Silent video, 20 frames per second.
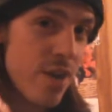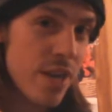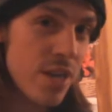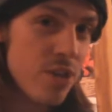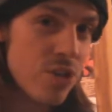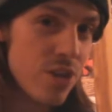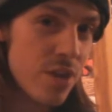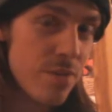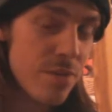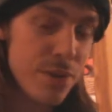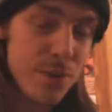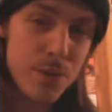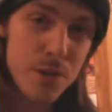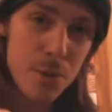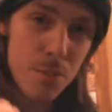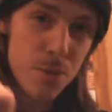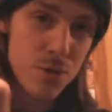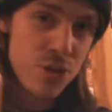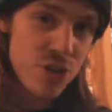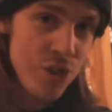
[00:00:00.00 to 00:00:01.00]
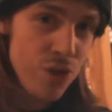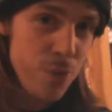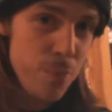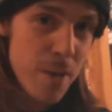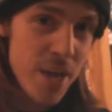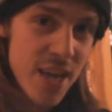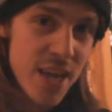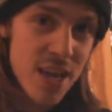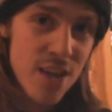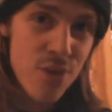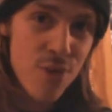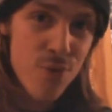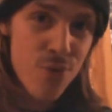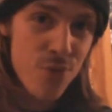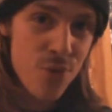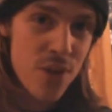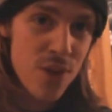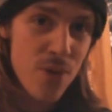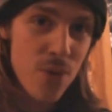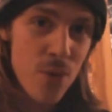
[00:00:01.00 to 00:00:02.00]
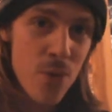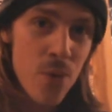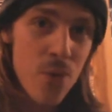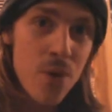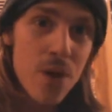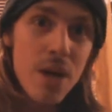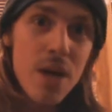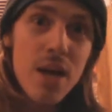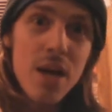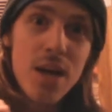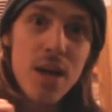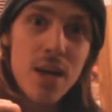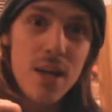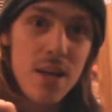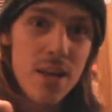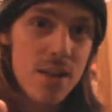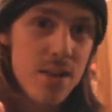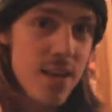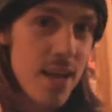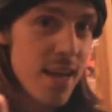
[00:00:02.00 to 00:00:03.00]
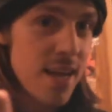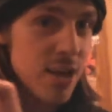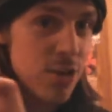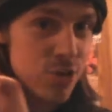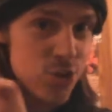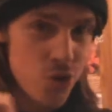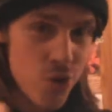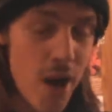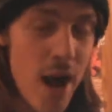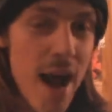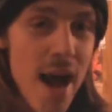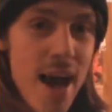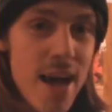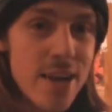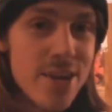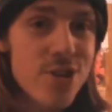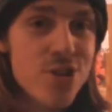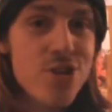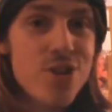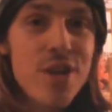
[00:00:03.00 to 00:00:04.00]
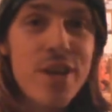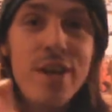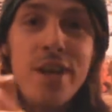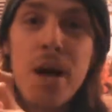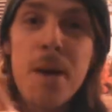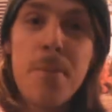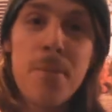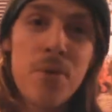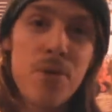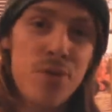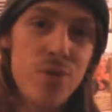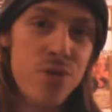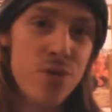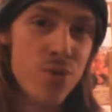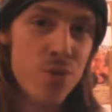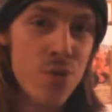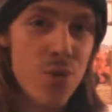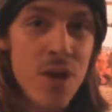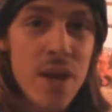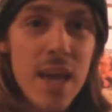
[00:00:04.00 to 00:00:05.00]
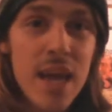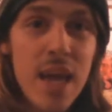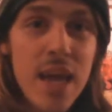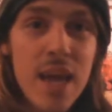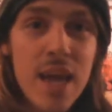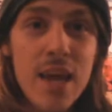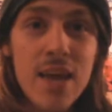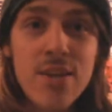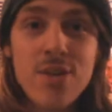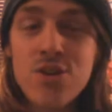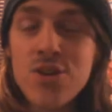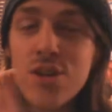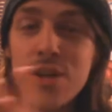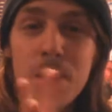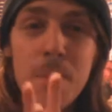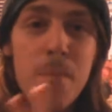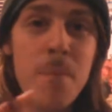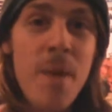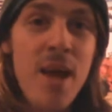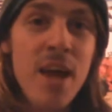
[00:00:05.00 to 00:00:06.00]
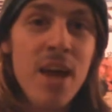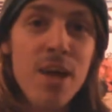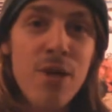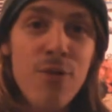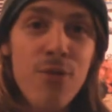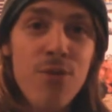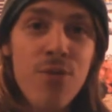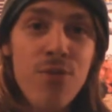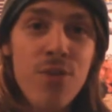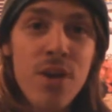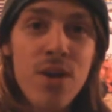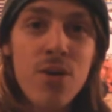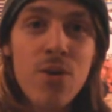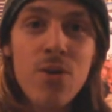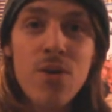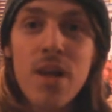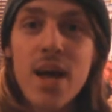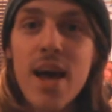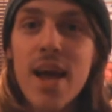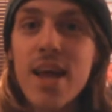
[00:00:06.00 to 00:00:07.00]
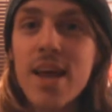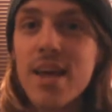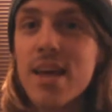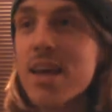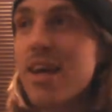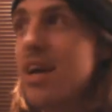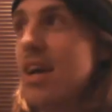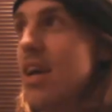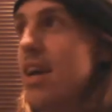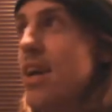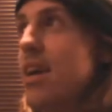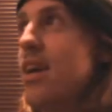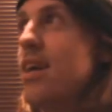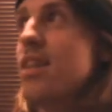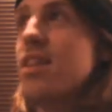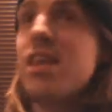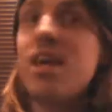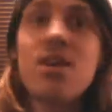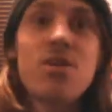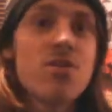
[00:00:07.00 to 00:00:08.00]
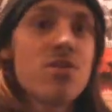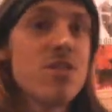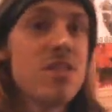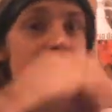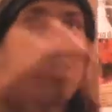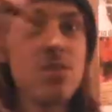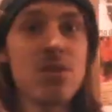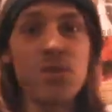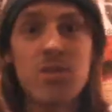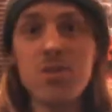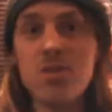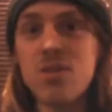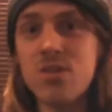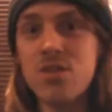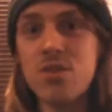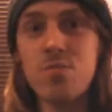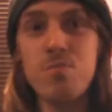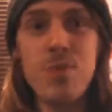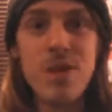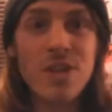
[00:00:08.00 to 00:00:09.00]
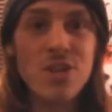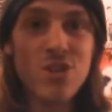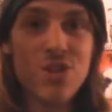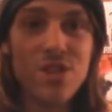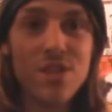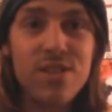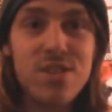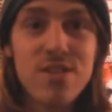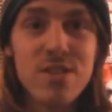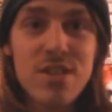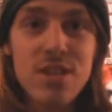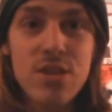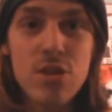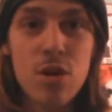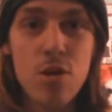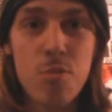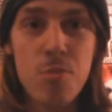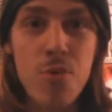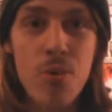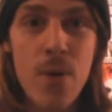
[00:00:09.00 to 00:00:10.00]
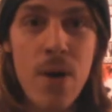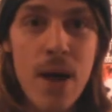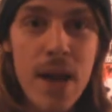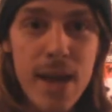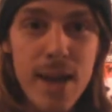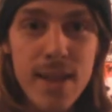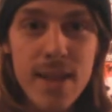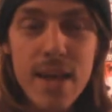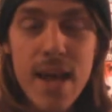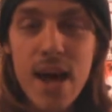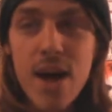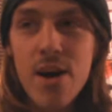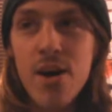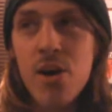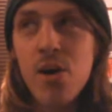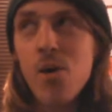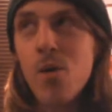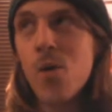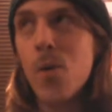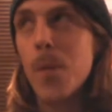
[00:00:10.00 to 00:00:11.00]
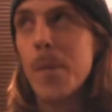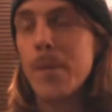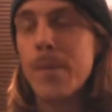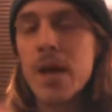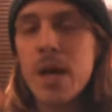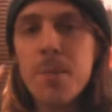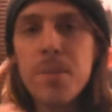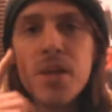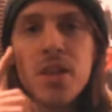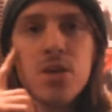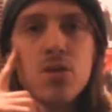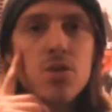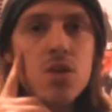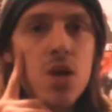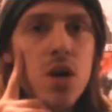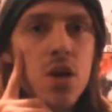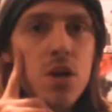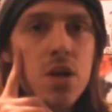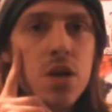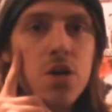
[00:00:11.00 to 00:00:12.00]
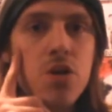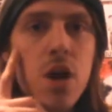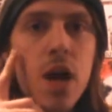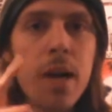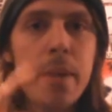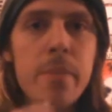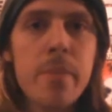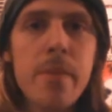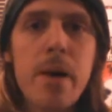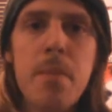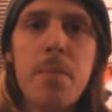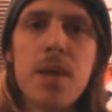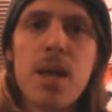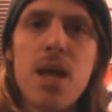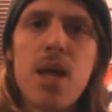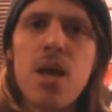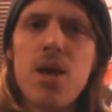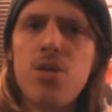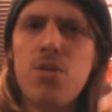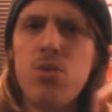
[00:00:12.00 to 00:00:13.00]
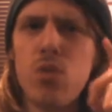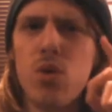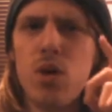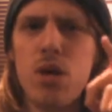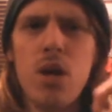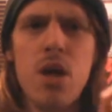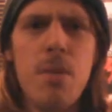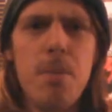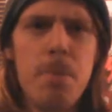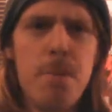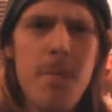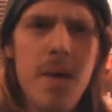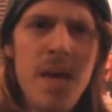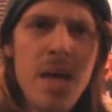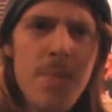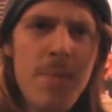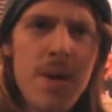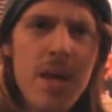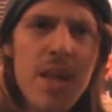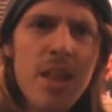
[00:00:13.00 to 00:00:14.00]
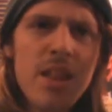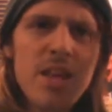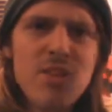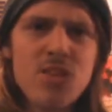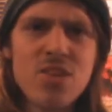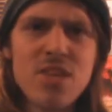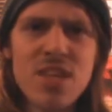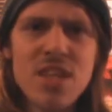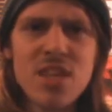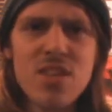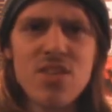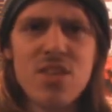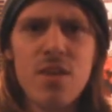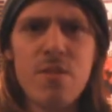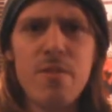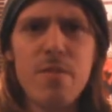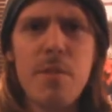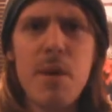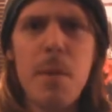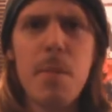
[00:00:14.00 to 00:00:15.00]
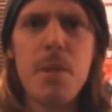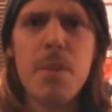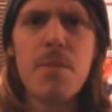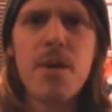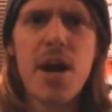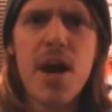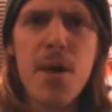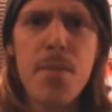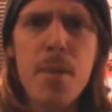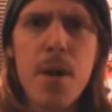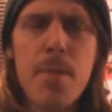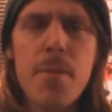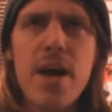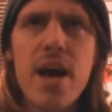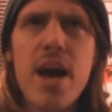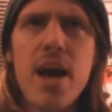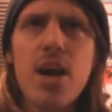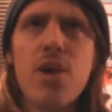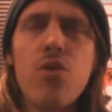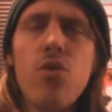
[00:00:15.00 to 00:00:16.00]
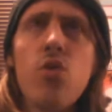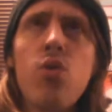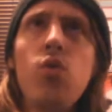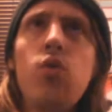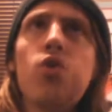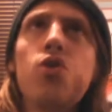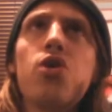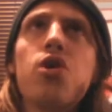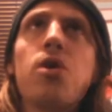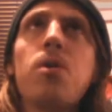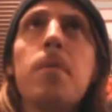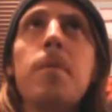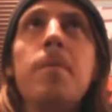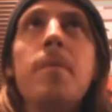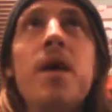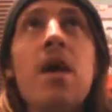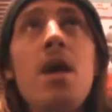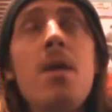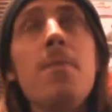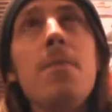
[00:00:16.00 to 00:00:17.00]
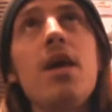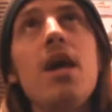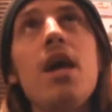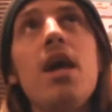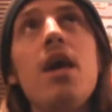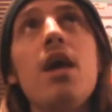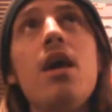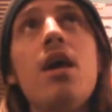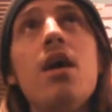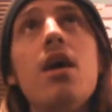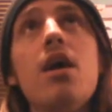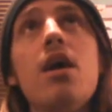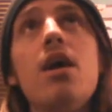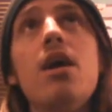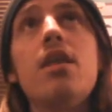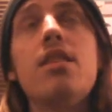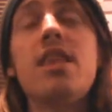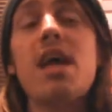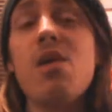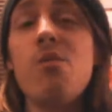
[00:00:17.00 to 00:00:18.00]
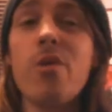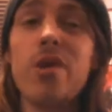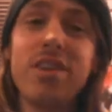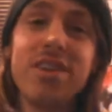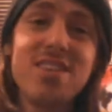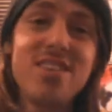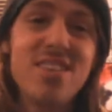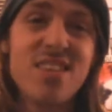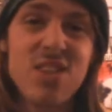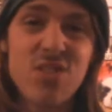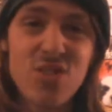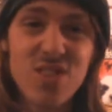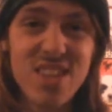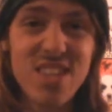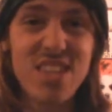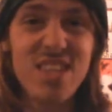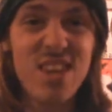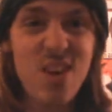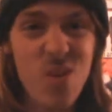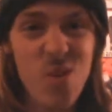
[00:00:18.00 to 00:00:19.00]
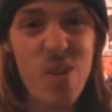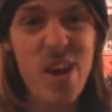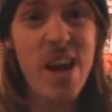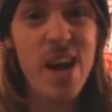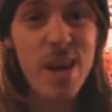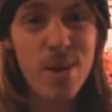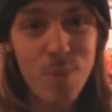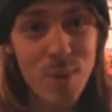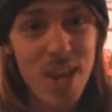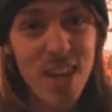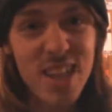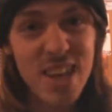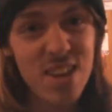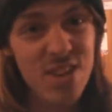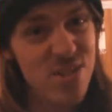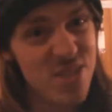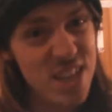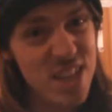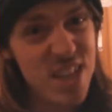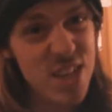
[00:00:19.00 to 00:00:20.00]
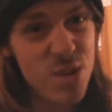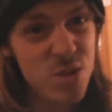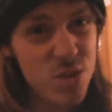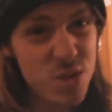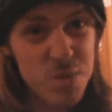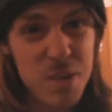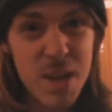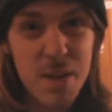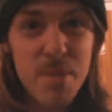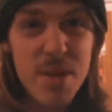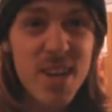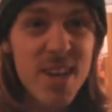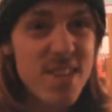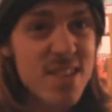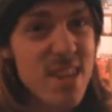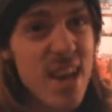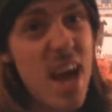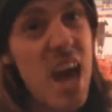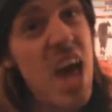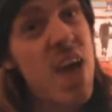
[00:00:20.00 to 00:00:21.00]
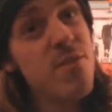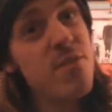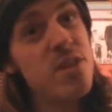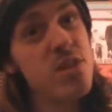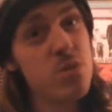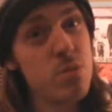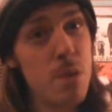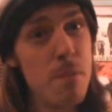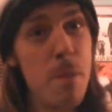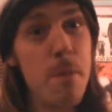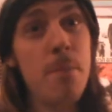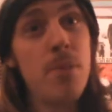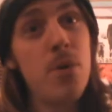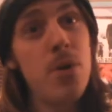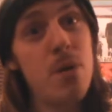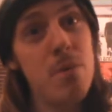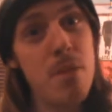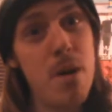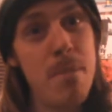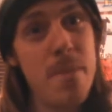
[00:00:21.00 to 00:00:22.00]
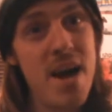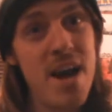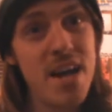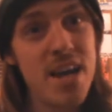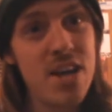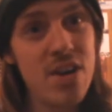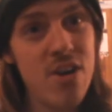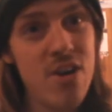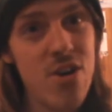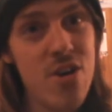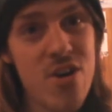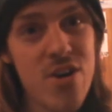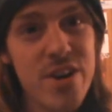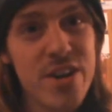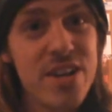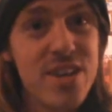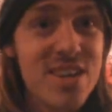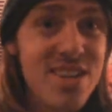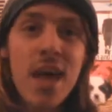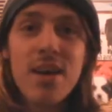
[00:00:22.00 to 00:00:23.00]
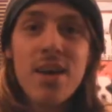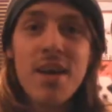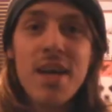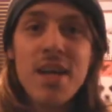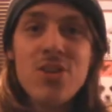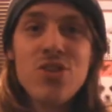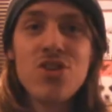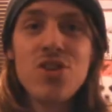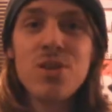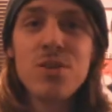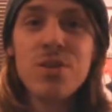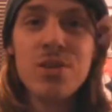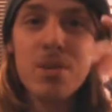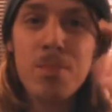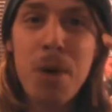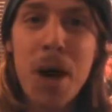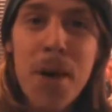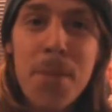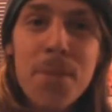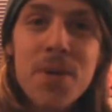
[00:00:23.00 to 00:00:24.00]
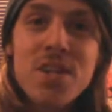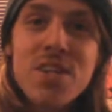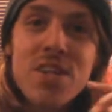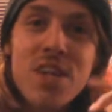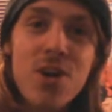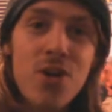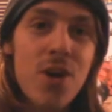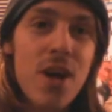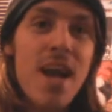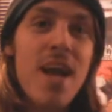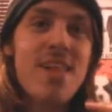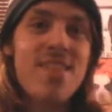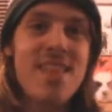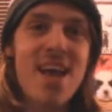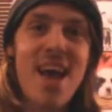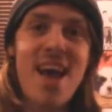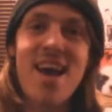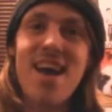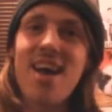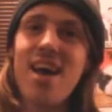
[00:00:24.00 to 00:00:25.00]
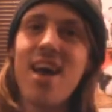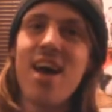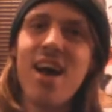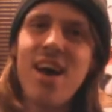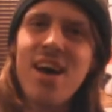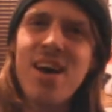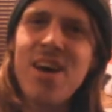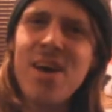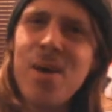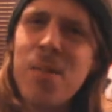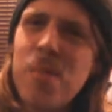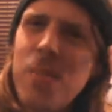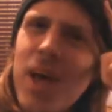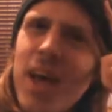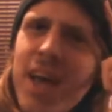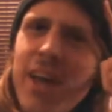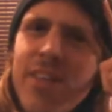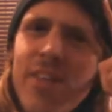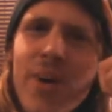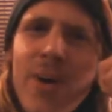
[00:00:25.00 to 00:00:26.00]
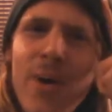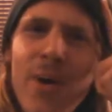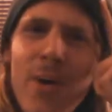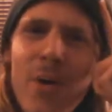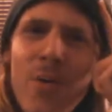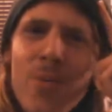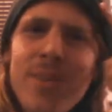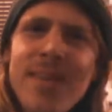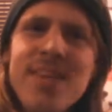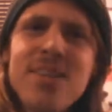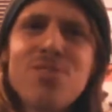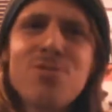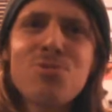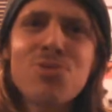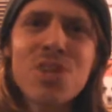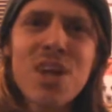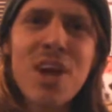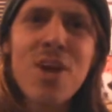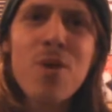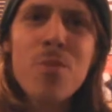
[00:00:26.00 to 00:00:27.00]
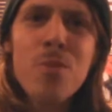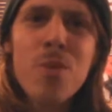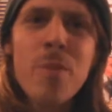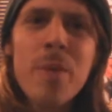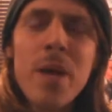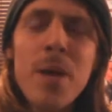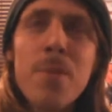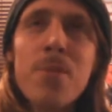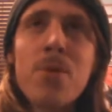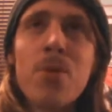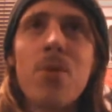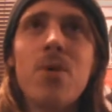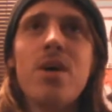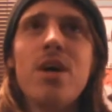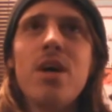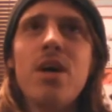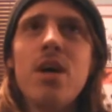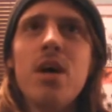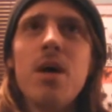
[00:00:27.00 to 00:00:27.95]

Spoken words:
advantage of you, number two, making you feel like you're trash, and number three, shouldn't make you feel like there's these little suspicions in your brain that, oh, maybe they're talking crap about me, or maybe they're saying stuff about me behind my back, or maybe they really secretly don't like me and they only use me because I have a swimming pool in my backyard. It should pop into your head that, hello, these are terrible people.